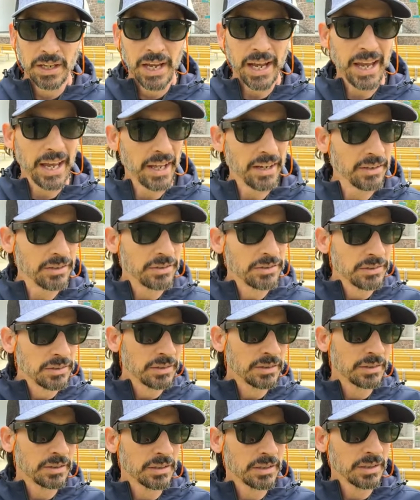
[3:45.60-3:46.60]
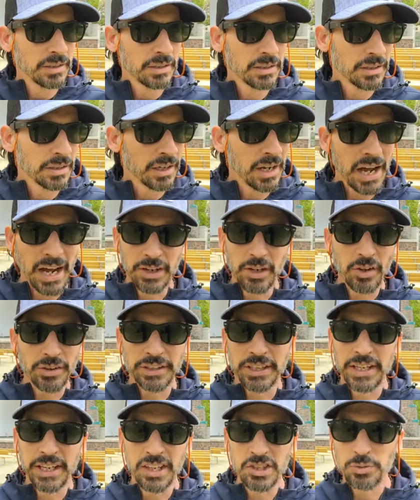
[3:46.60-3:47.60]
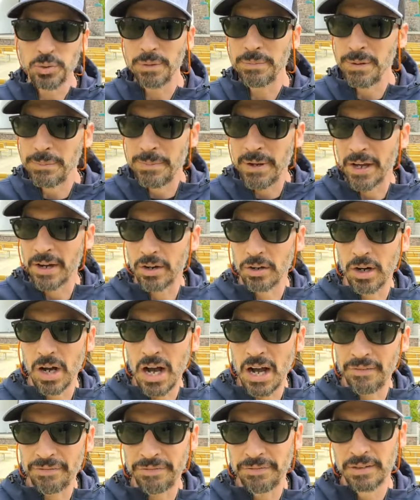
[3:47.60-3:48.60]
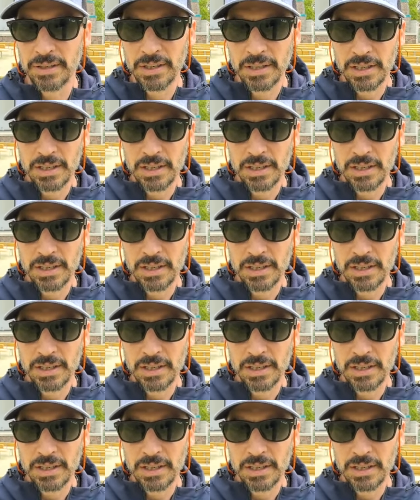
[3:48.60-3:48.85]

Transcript: And I know the kids would be better off.